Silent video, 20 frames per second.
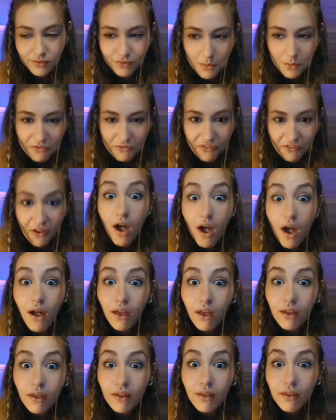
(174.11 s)
from
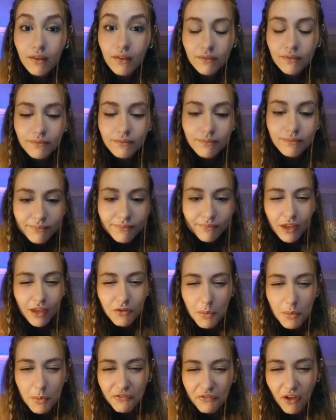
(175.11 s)
afar.
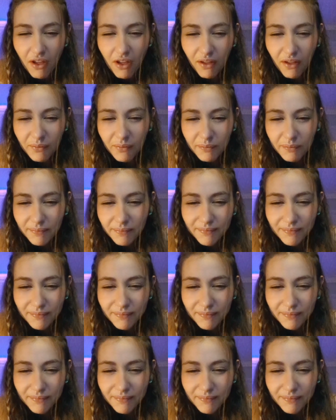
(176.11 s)
From afar.